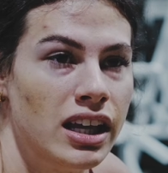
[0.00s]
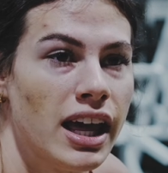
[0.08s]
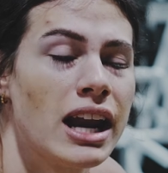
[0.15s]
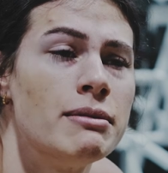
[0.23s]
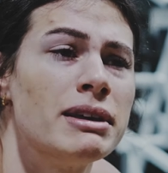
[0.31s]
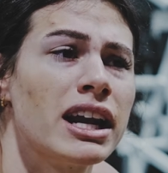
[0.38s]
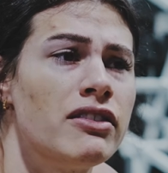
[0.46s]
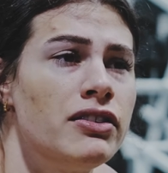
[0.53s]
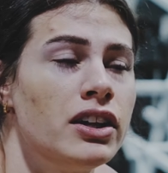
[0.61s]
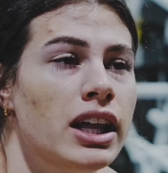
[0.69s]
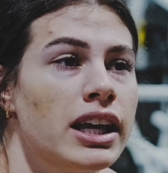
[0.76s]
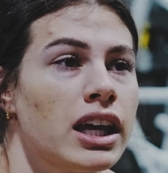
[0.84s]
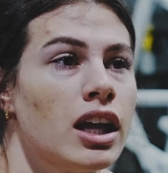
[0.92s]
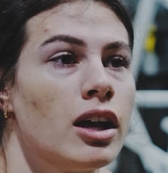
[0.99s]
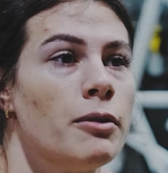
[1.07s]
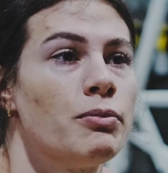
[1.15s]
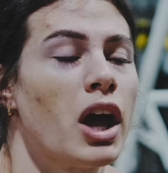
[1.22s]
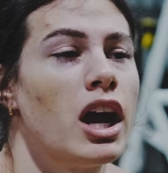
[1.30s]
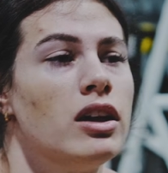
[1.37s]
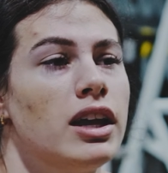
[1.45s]
And I mean, I feel like
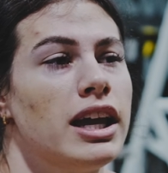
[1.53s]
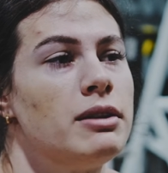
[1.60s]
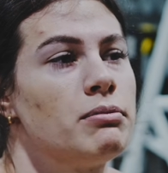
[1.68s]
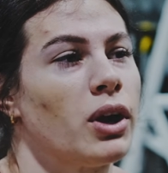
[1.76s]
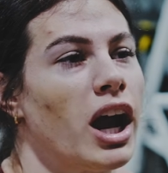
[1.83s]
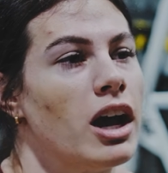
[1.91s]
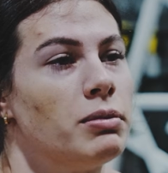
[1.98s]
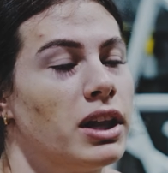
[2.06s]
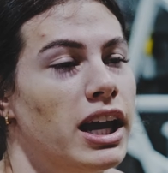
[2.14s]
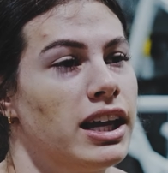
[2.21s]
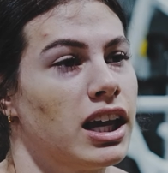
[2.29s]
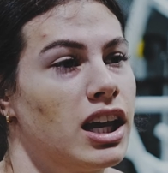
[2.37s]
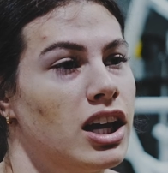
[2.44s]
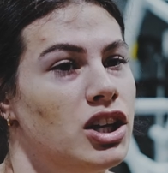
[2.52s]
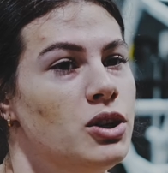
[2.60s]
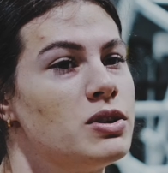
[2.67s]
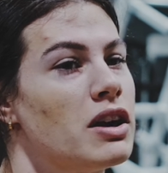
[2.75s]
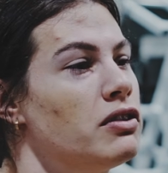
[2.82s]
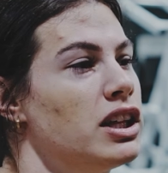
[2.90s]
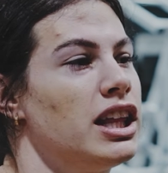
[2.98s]
in prep, like you
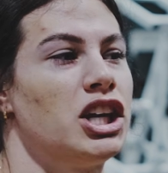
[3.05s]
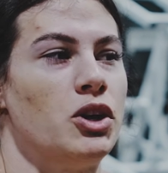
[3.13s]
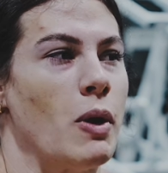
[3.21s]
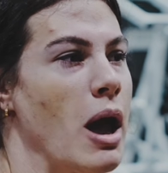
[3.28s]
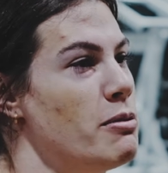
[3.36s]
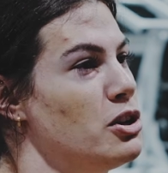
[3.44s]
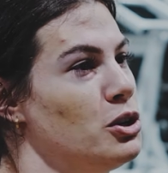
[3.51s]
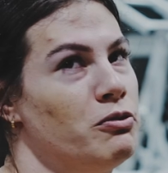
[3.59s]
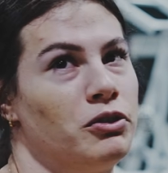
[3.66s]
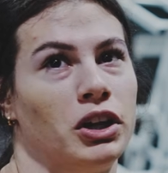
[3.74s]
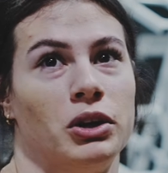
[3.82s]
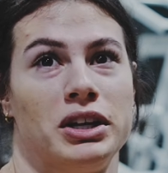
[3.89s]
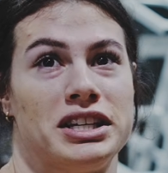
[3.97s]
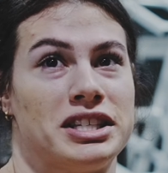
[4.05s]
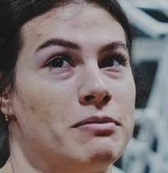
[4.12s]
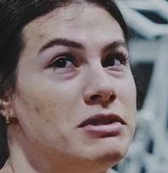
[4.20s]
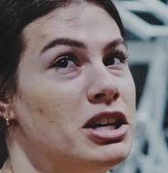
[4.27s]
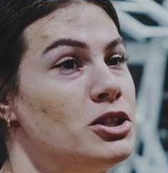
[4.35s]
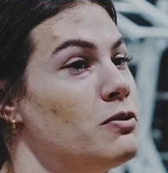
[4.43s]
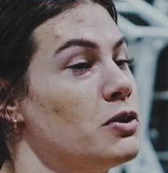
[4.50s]
definitely like you ebb and you flow. Like some
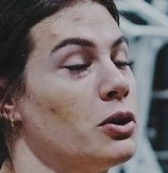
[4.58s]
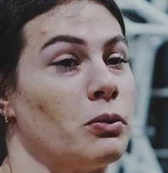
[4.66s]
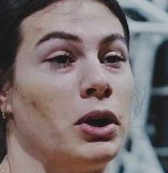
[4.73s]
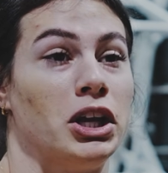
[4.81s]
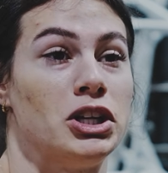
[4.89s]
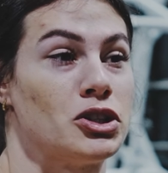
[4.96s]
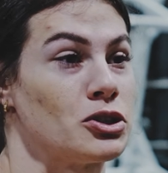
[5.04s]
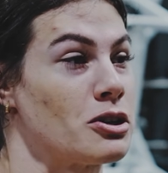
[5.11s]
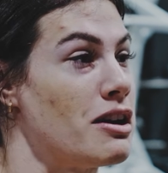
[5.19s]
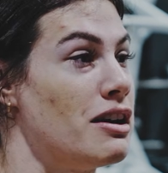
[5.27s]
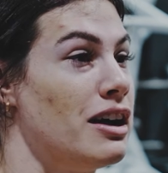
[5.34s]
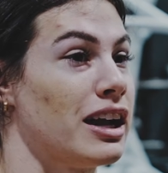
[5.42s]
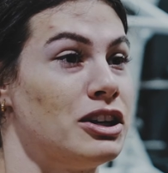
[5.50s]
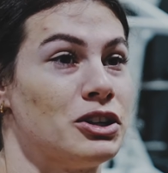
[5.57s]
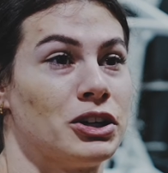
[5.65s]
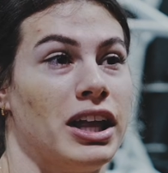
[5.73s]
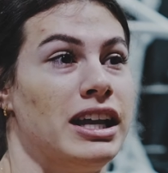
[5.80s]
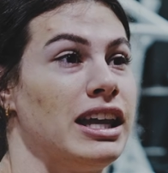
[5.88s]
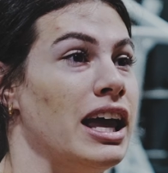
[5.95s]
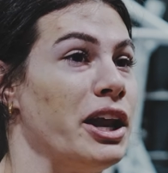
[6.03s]
days you feel really strong and you're
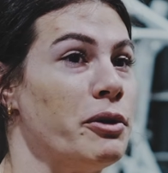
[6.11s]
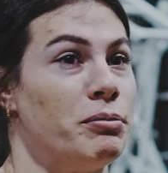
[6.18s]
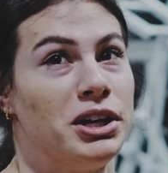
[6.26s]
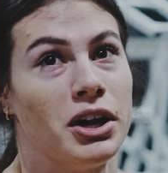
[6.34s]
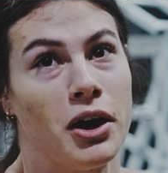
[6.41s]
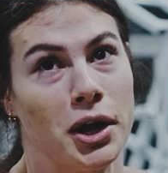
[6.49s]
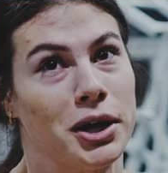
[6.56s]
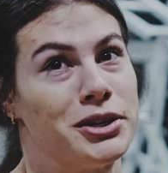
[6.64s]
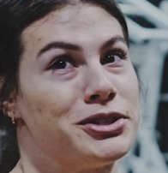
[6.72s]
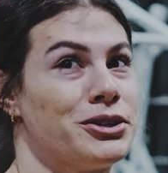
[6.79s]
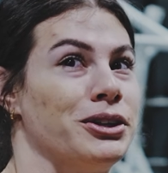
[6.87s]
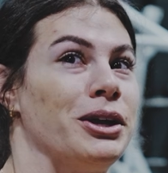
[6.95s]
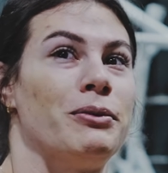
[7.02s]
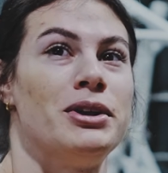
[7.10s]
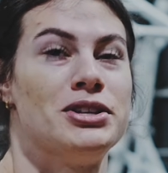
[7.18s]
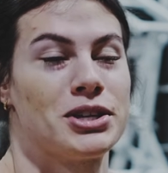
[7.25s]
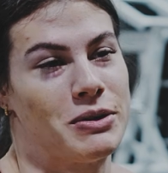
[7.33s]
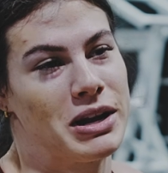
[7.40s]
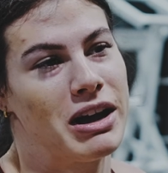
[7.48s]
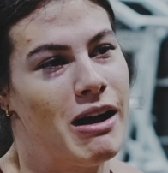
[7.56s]
like hitting PRs and you're like, what is
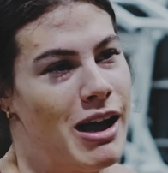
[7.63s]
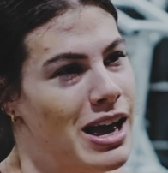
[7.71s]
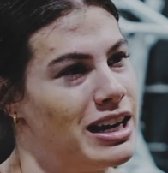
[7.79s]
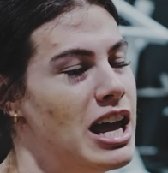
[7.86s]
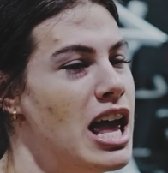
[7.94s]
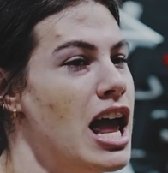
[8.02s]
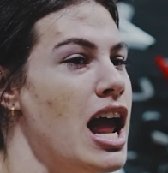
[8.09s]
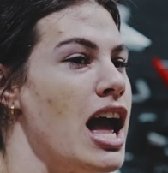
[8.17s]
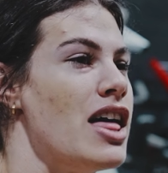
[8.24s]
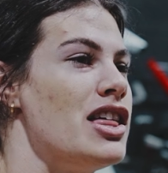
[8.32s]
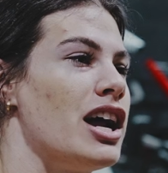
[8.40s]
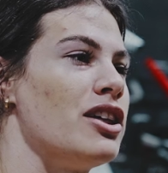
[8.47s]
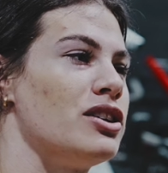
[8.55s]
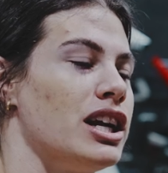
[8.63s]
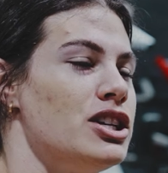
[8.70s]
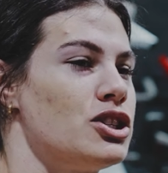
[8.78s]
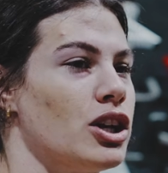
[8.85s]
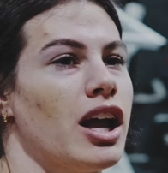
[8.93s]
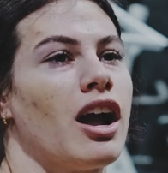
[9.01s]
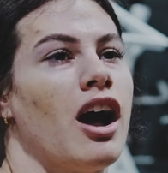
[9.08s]
going on? And then other days
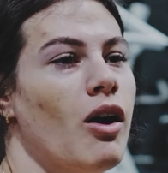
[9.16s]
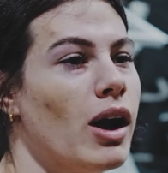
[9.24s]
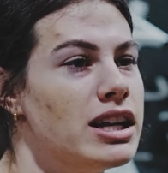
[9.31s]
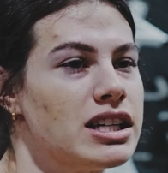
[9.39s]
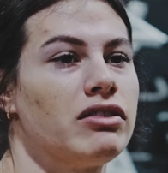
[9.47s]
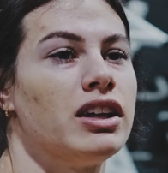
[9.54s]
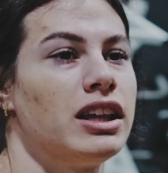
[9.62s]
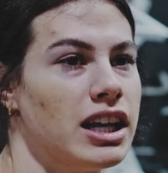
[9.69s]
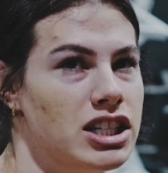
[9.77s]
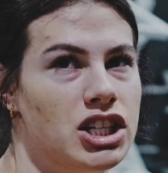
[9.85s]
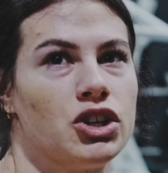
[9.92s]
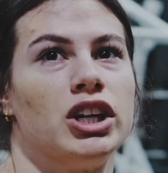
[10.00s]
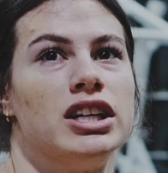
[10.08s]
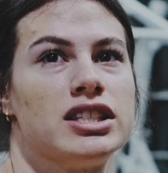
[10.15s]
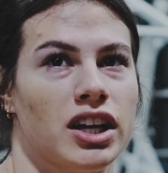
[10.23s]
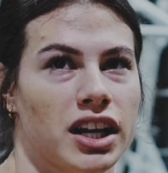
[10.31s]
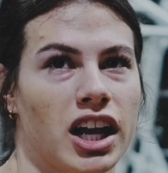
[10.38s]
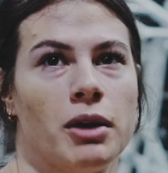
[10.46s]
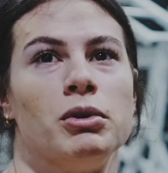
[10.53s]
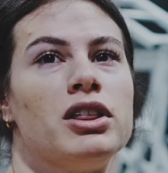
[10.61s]
you're like, oh, I definitely like decreased on a
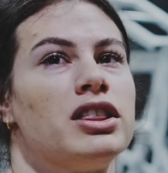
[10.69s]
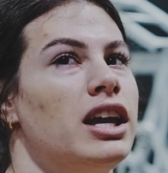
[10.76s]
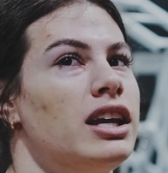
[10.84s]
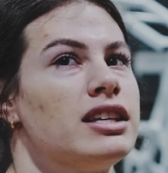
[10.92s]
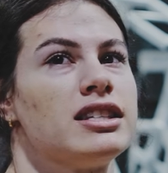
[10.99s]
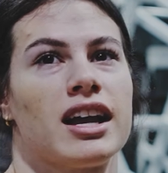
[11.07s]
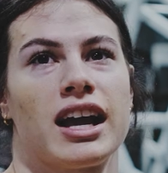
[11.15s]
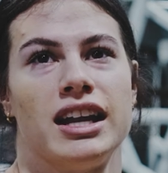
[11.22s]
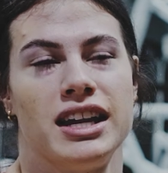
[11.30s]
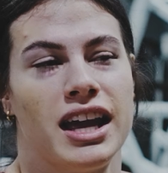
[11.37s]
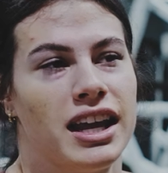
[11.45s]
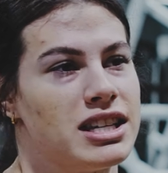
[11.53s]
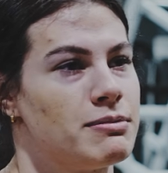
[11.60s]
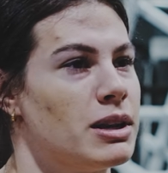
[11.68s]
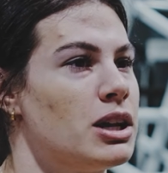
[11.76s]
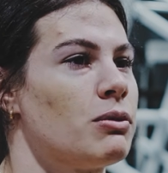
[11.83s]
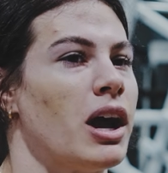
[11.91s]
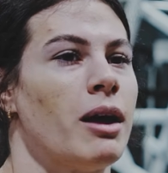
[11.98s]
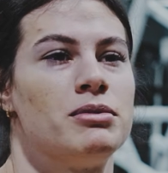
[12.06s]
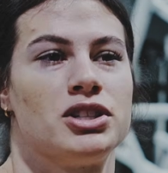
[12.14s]
couple of things. Like I didn't hit as many
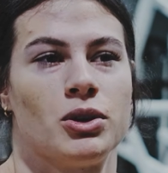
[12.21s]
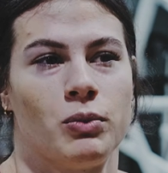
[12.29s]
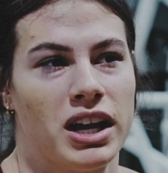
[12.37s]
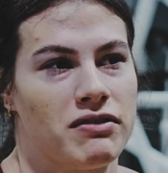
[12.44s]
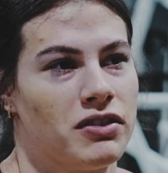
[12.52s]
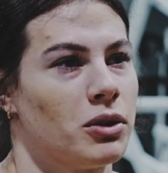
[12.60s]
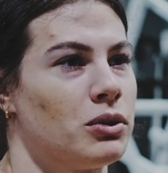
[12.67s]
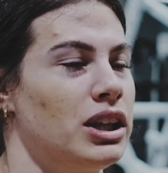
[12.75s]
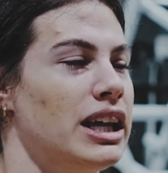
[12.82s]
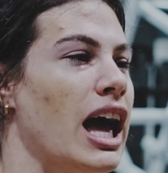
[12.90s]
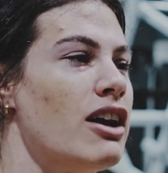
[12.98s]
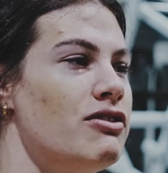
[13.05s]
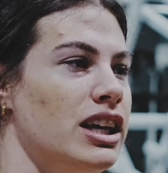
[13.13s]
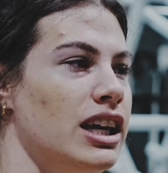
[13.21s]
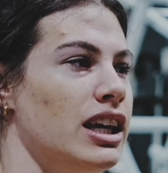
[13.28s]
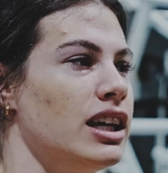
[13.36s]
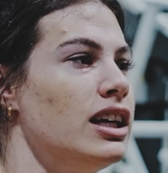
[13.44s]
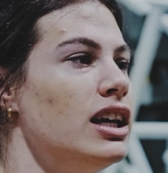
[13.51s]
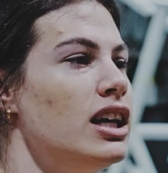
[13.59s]
reps, the weight felt really heavy.